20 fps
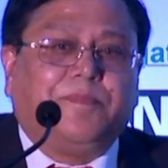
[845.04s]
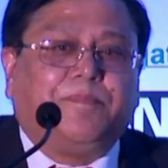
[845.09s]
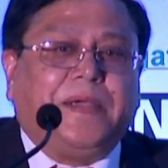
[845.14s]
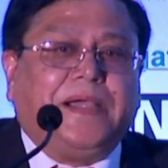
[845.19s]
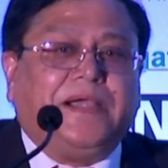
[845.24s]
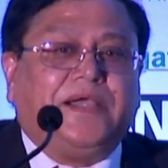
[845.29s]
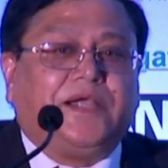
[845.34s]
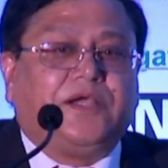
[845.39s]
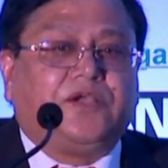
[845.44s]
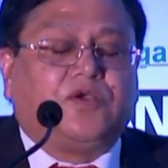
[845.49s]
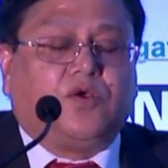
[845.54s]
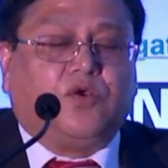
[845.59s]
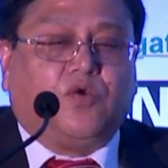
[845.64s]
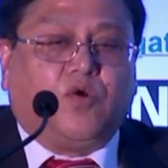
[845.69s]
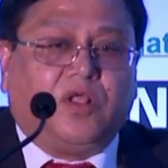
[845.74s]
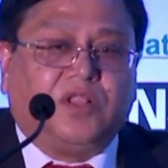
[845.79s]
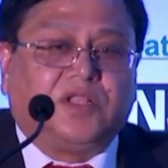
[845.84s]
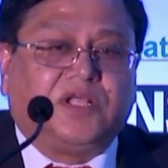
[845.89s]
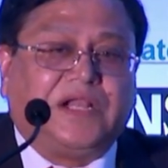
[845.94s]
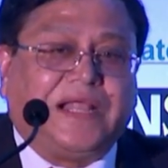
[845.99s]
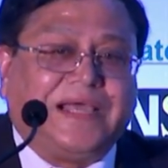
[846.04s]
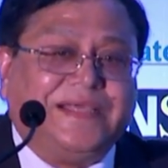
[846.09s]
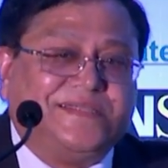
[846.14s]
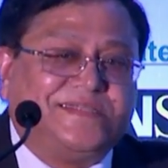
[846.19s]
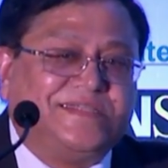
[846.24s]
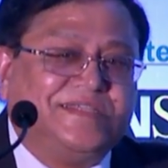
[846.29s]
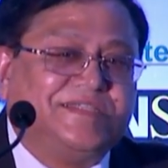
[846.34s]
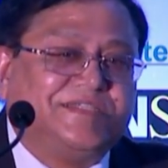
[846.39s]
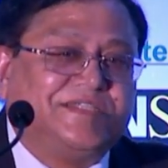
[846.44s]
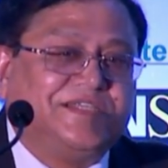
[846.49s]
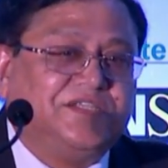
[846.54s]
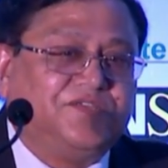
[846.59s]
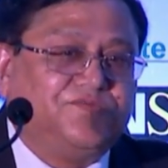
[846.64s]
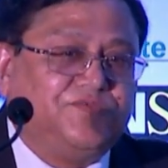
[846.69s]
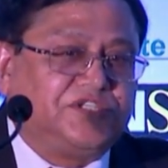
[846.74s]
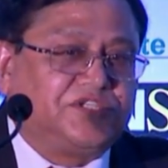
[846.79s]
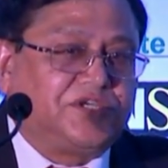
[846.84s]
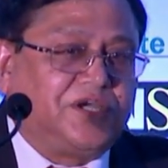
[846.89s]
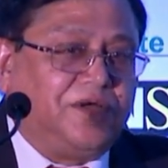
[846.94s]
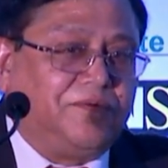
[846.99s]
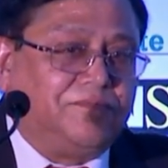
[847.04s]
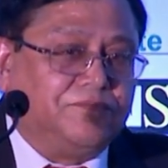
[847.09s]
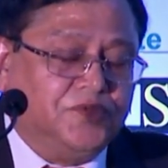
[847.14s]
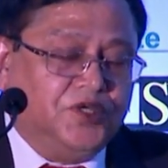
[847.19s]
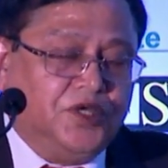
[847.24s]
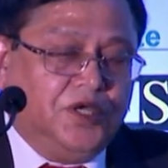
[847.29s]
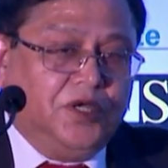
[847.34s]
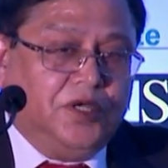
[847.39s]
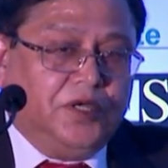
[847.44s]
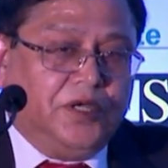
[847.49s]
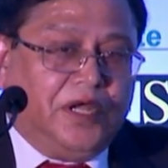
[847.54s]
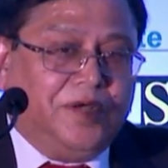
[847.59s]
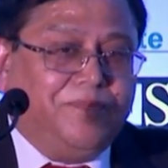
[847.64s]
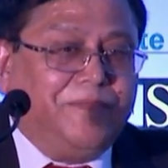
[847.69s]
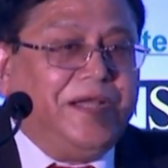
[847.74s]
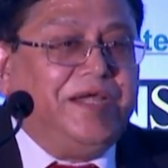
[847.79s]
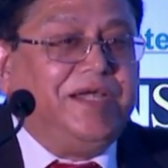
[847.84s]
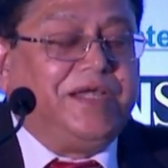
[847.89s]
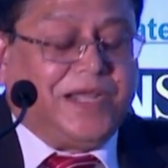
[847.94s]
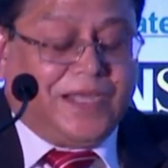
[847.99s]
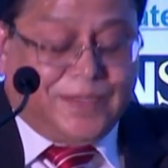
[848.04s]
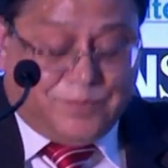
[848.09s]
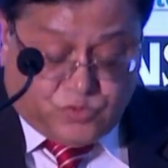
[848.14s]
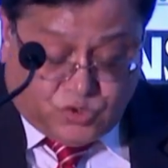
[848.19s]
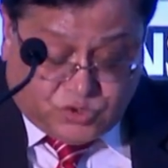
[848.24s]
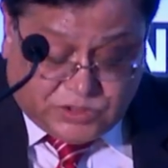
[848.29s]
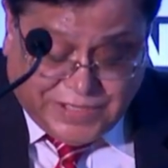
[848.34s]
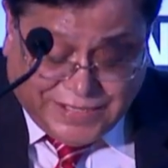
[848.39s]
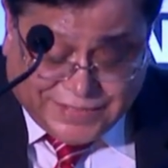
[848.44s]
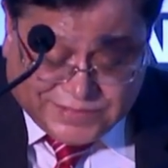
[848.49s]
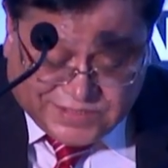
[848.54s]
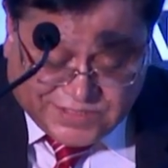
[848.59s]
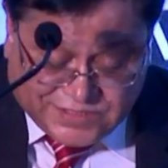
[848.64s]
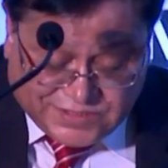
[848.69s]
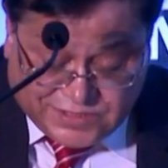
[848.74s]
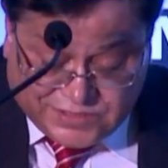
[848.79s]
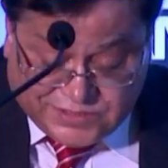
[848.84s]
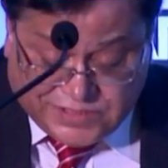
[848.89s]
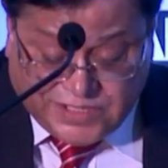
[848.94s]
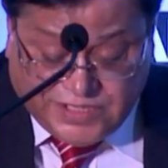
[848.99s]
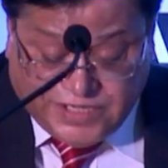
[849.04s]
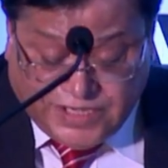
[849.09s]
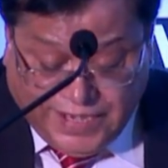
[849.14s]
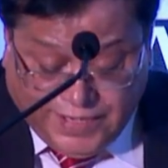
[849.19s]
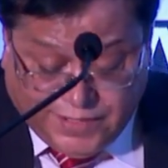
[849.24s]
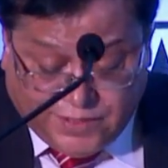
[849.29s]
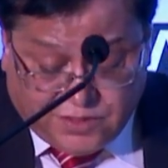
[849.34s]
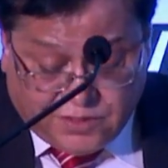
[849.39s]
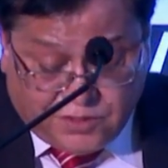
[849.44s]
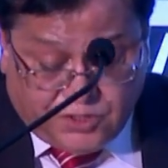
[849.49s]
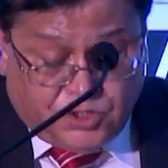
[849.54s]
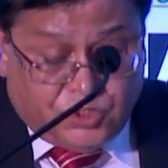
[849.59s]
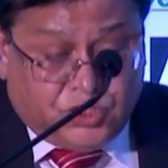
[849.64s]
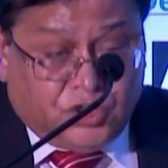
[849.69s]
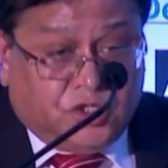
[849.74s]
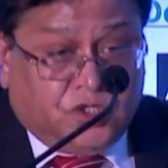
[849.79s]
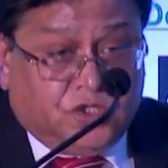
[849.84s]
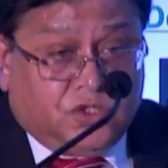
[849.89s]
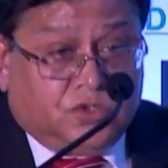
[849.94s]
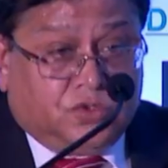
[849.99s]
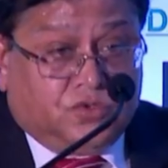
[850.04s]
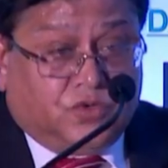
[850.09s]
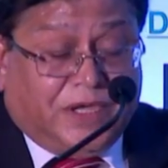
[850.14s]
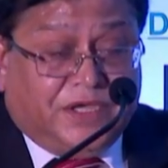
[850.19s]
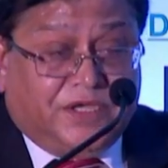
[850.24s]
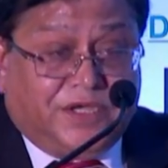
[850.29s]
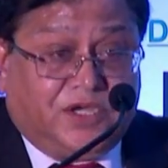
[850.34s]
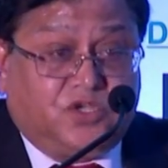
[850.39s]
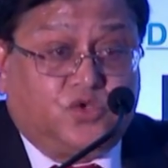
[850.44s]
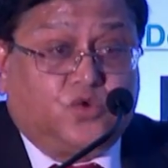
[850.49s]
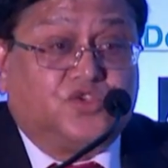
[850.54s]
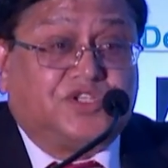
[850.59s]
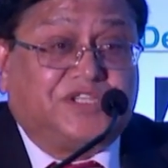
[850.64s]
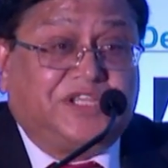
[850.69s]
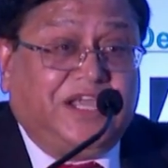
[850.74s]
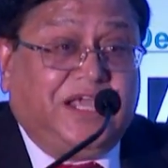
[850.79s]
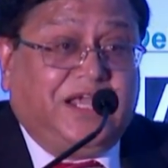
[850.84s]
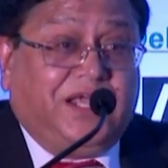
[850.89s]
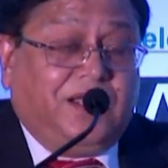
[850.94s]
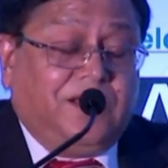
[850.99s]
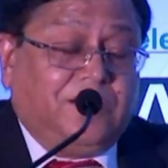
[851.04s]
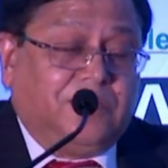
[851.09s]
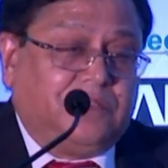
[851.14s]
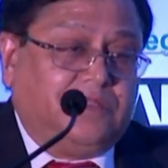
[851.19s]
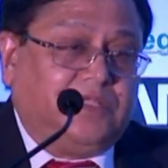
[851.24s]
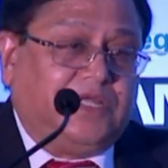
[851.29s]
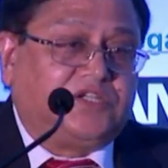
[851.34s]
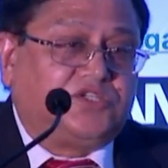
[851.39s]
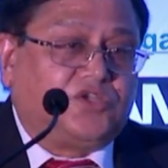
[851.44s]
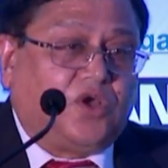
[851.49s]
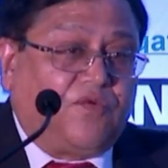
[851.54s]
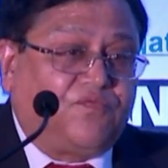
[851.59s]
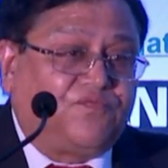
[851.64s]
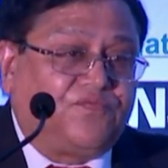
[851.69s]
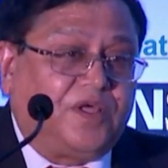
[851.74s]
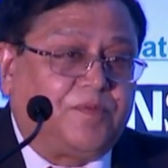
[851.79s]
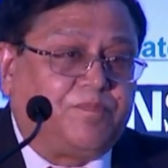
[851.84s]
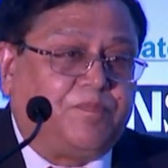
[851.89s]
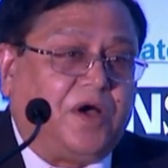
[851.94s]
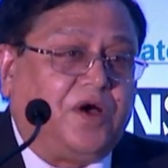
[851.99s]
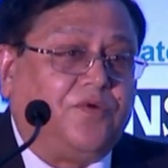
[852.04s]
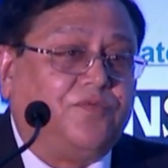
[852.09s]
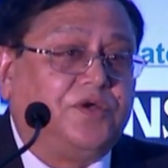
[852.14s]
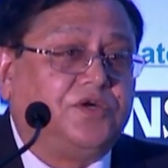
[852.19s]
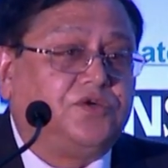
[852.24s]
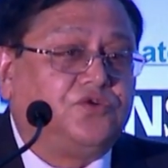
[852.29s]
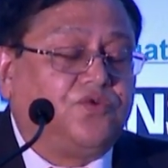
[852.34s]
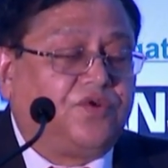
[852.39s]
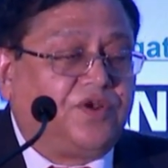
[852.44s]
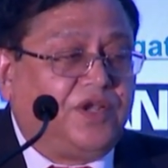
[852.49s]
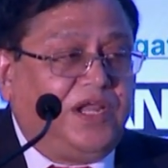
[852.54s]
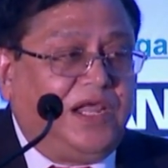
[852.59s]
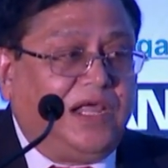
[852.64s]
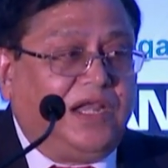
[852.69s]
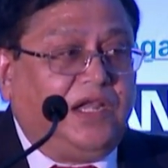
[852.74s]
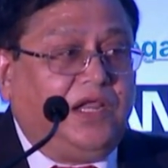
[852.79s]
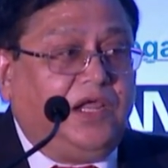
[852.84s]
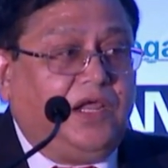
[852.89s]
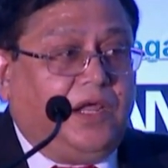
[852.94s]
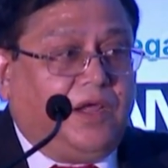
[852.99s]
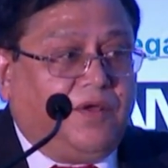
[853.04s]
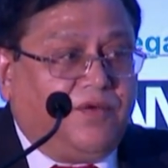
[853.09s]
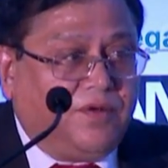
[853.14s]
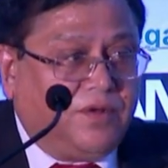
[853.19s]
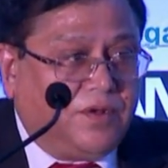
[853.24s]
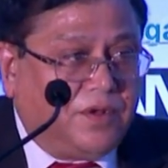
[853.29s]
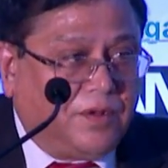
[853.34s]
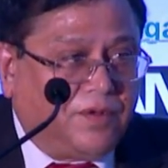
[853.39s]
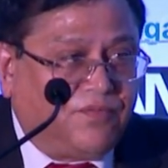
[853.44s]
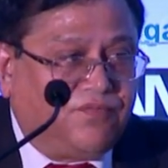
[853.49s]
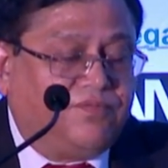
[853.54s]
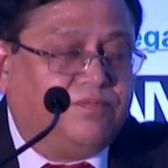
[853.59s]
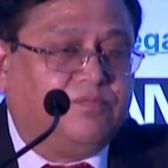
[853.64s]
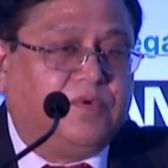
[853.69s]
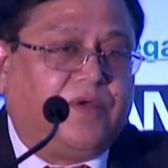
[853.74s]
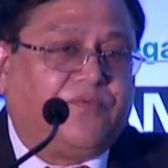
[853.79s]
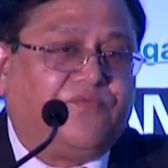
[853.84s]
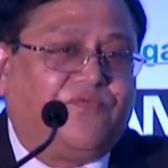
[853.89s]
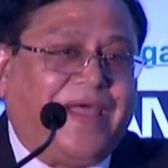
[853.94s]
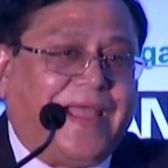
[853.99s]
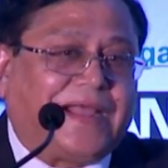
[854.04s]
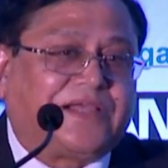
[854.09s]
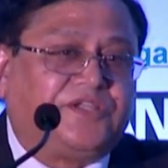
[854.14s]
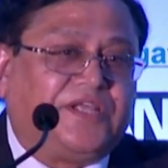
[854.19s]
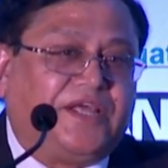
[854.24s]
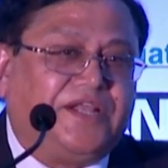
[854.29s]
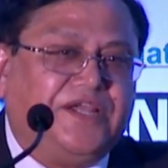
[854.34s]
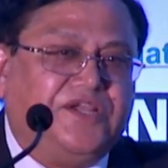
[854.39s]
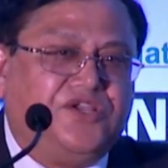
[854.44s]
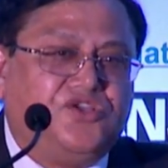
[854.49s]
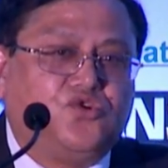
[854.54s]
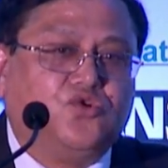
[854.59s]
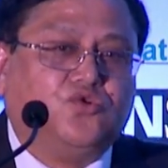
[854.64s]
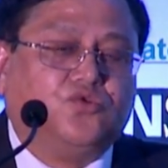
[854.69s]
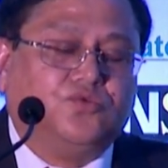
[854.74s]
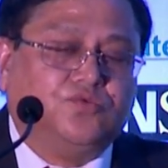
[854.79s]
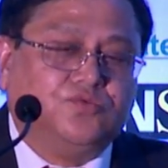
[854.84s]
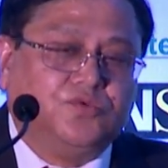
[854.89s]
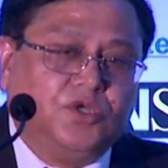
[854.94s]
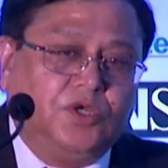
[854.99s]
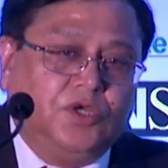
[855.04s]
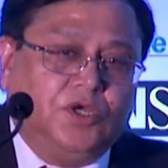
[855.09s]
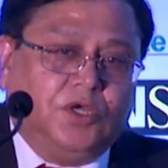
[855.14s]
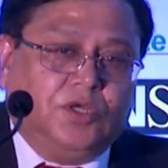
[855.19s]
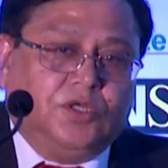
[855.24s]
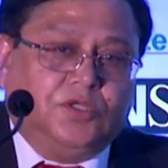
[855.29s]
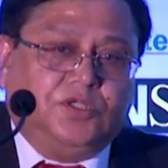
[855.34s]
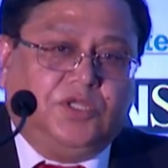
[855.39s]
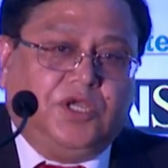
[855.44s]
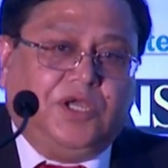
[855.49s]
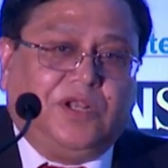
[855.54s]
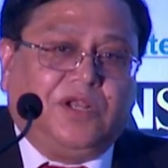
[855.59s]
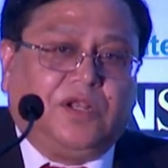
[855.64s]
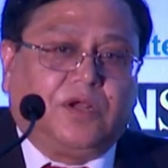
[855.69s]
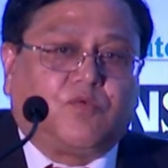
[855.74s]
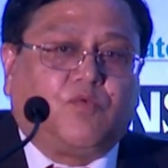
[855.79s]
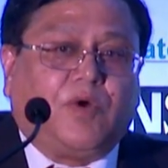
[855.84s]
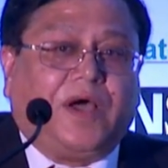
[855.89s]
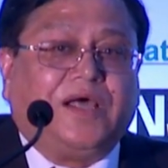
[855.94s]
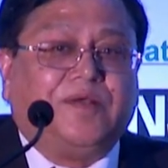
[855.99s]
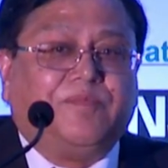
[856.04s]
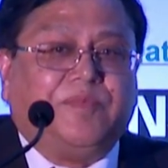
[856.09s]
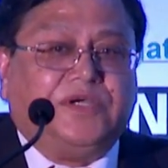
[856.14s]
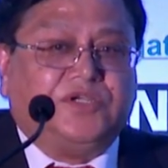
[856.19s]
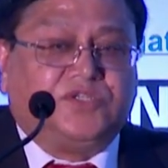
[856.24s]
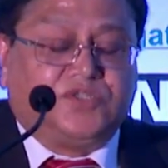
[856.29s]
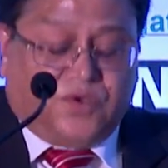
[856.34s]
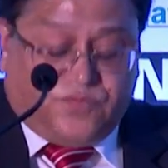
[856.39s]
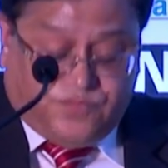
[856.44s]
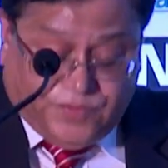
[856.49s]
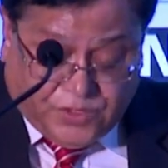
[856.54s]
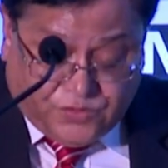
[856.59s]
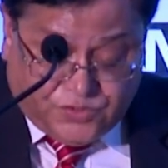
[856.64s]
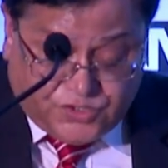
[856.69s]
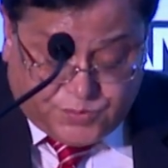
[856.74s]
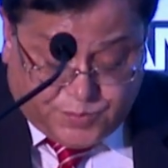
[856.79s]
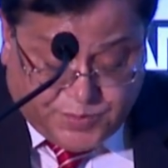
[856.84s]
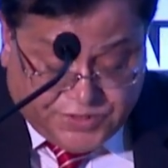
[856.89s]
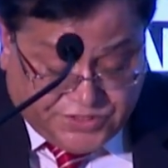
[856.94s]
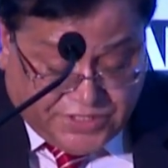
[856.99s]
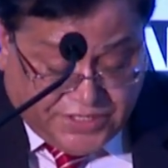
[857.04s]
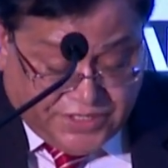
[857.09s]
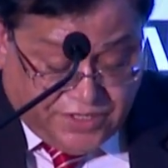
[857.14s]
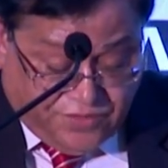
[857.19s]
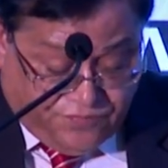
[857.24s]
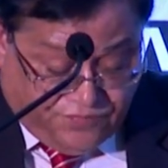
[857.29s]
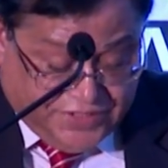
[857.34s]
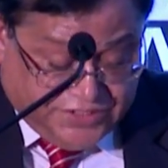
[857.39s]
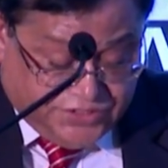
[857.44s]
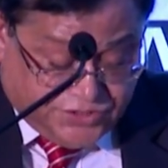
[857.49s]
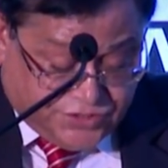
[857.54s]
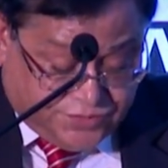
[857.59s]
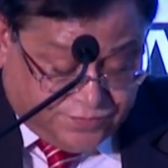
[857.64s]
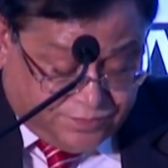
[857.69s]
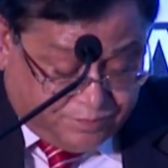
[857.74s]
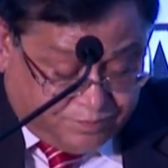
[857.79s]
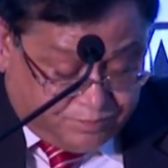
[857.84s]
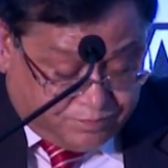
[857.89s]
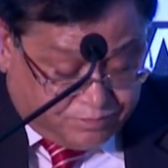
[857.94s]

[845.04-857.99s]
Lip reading: dependent on all the licenses which come, and many times those licenses are denied. So I yet to see that software power to really factor into the requirements of aerospace and defense.